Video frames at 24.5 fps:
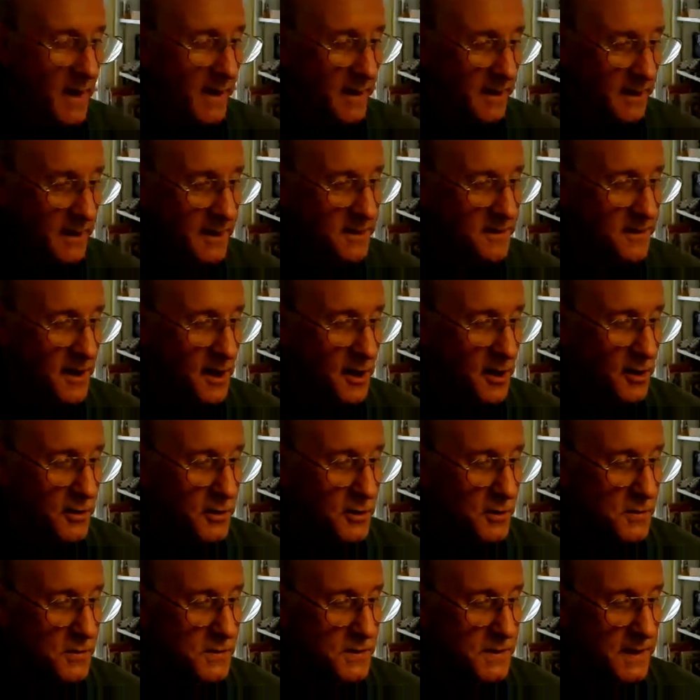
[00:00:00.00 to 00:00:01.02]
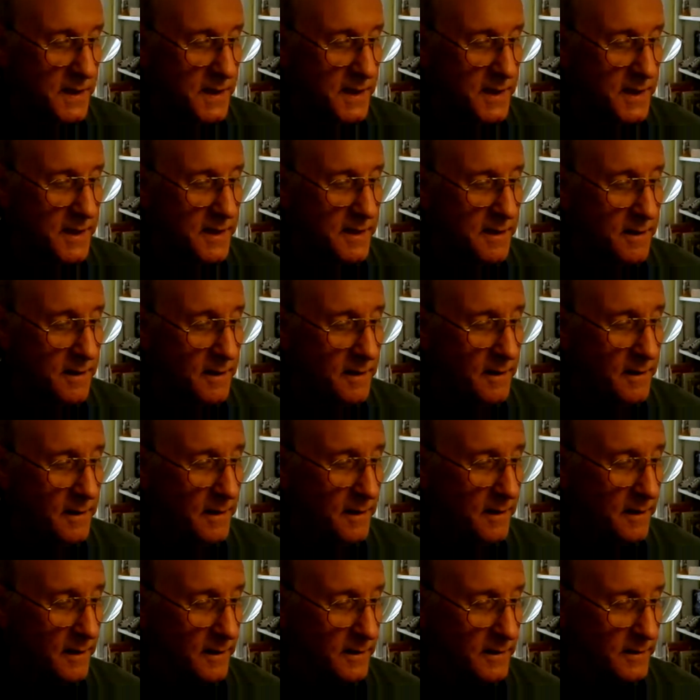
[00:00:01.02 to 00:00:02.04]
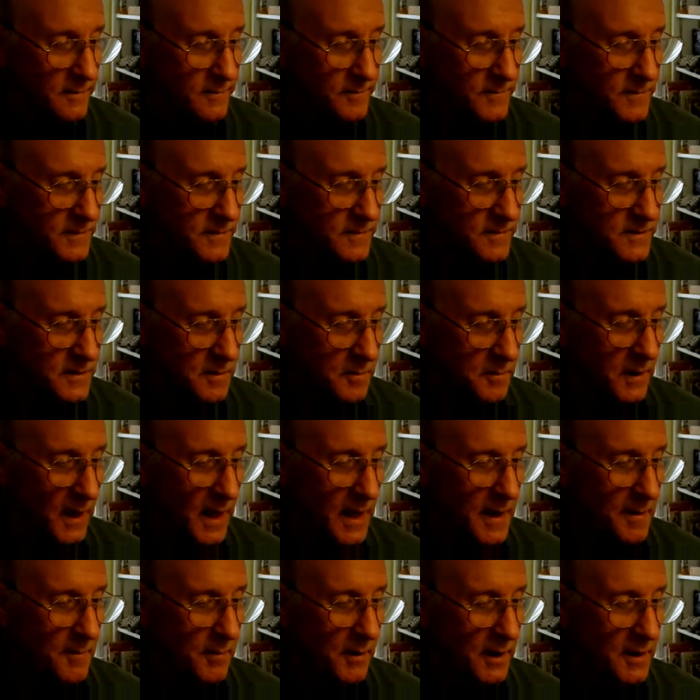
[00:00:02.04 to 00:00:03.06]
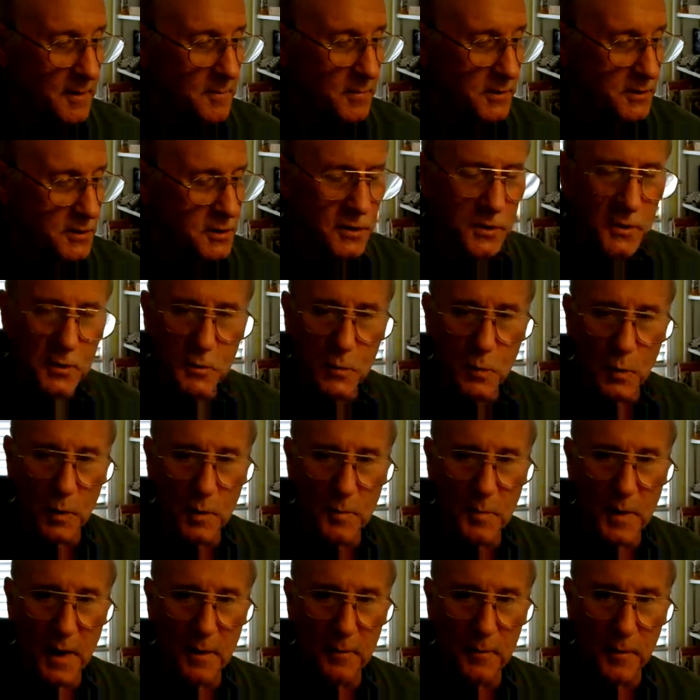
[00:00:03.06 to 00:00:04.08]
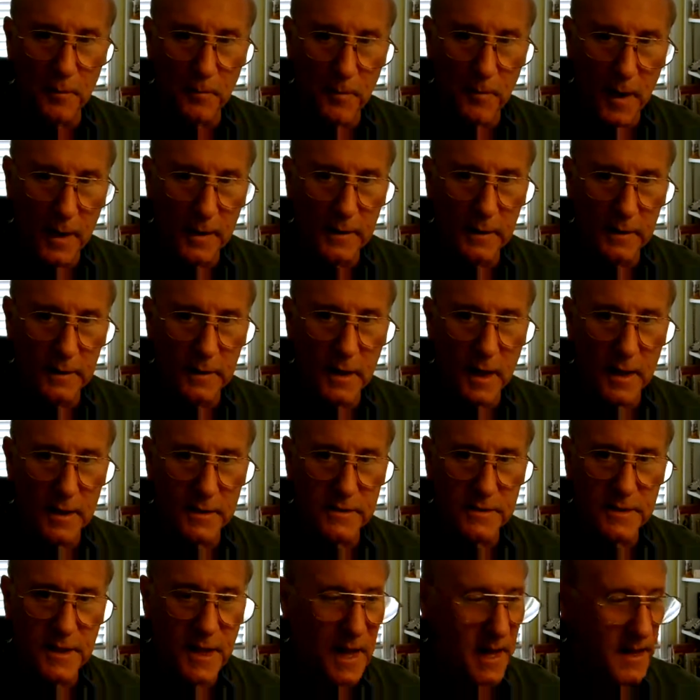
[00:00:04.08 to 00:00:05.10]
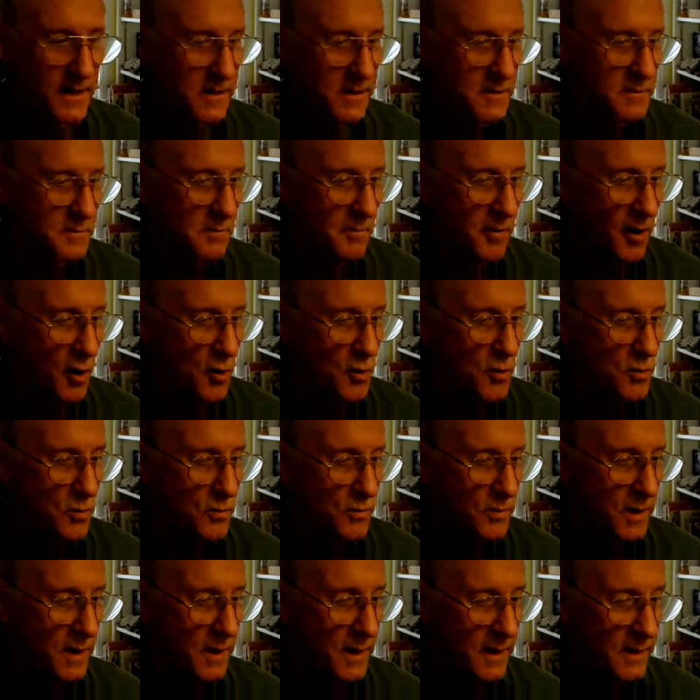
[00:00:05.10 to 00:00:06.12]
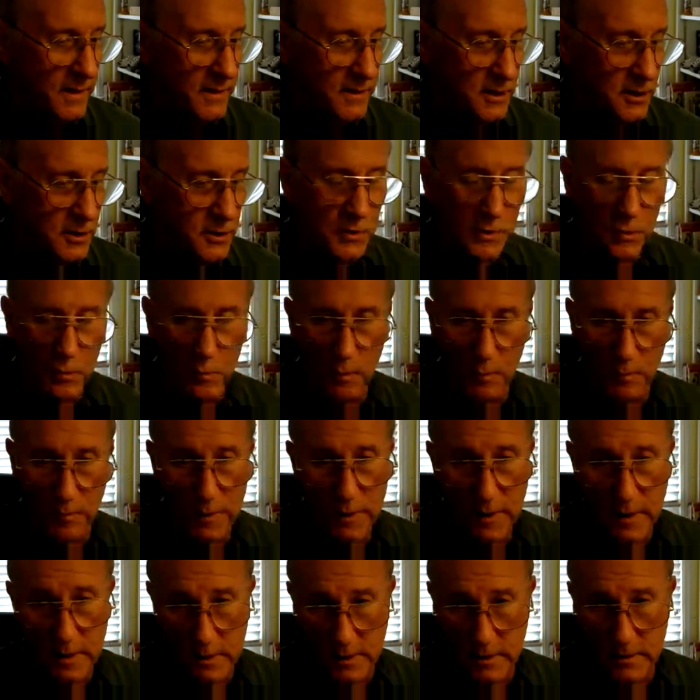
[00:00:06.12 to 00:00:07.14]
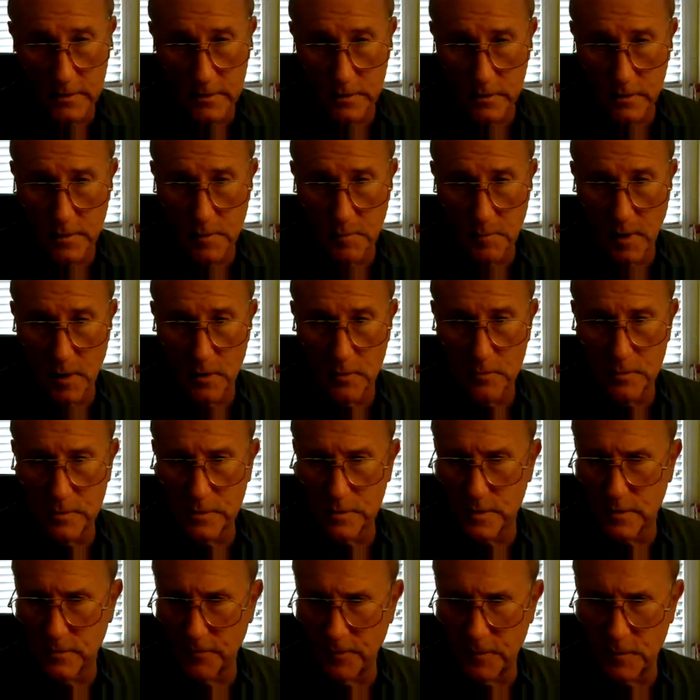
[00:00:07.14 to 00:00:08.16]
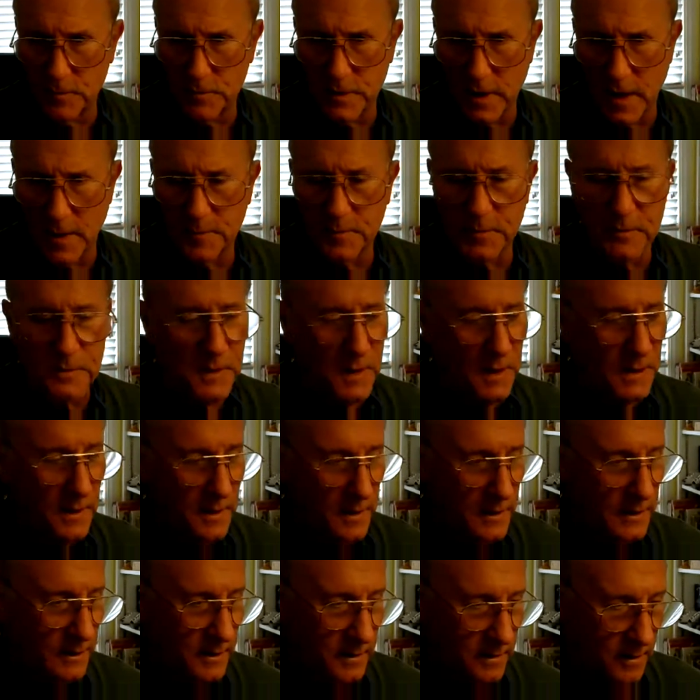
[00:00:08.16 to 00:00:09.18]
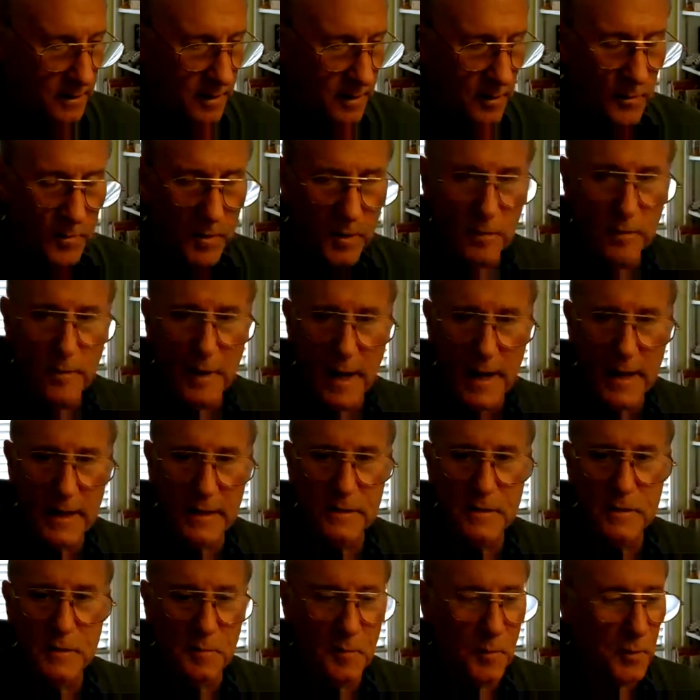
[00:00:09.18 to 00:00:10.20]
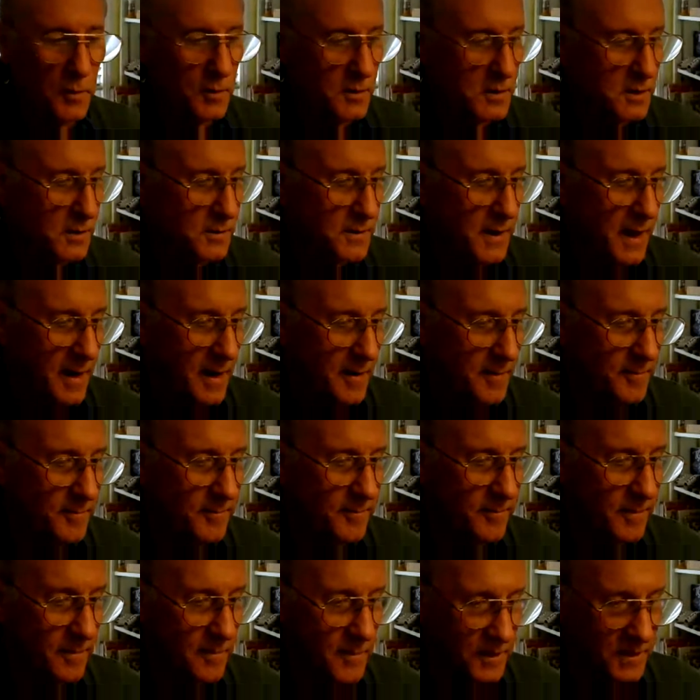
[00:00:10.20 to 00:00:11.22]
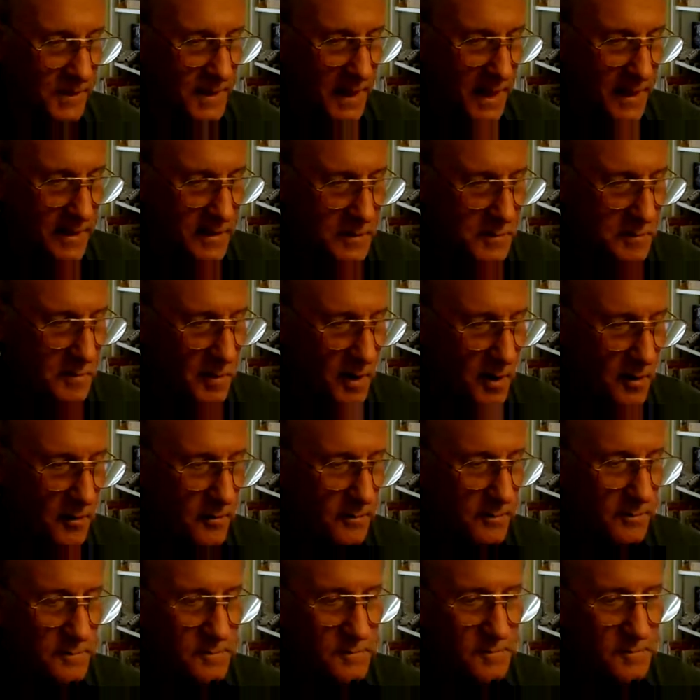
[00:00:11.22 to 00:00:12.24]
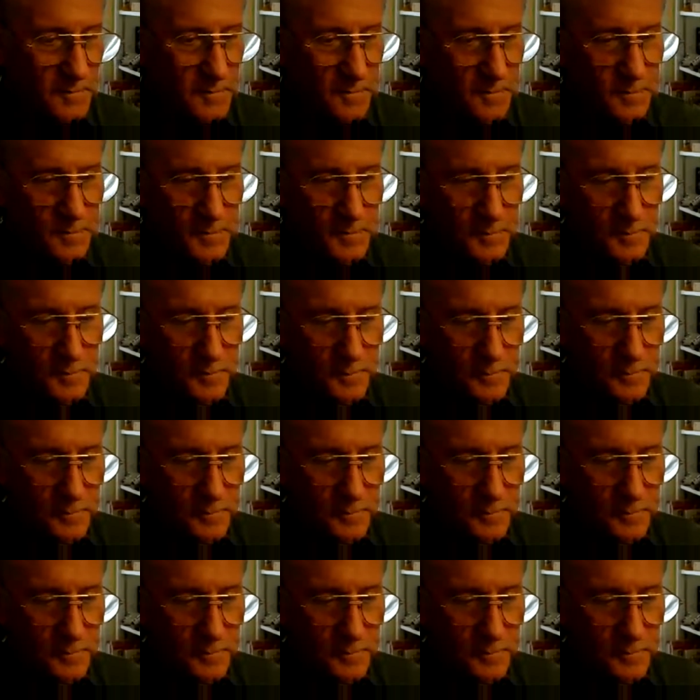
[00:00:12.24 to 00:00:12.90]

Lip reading: And in there you see some labeling, but you just want to be able to recognize that as bone tissue. When we get into the bones in a few chapters, we'll add some more to that, but that is bone.